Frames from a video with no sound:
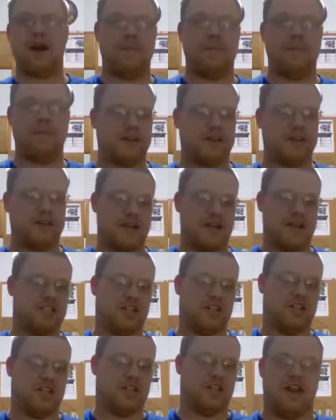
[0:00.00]
I put the
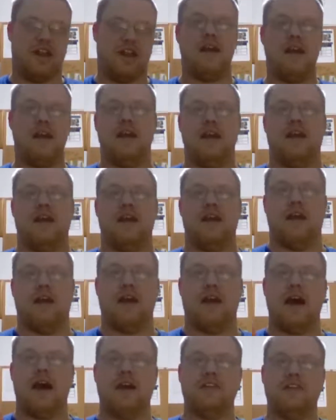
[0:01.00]
engine in it.
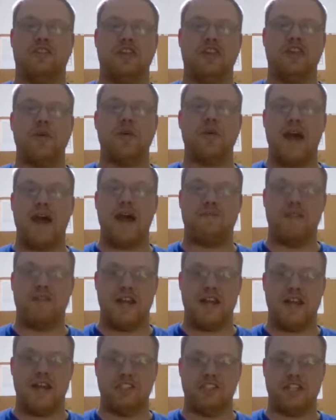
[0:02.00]
I do have
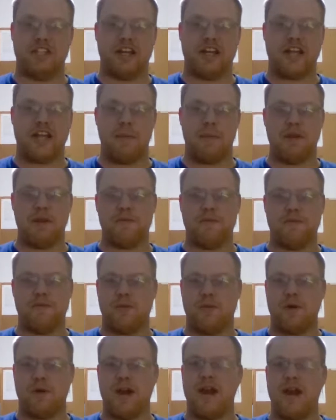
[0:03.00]
the engine coming
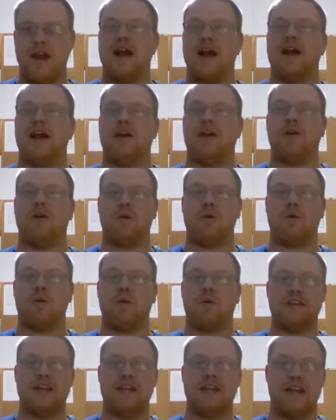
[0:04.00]
for it. I ordered
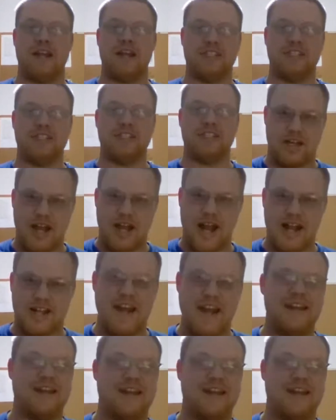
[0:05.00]
the engine last night,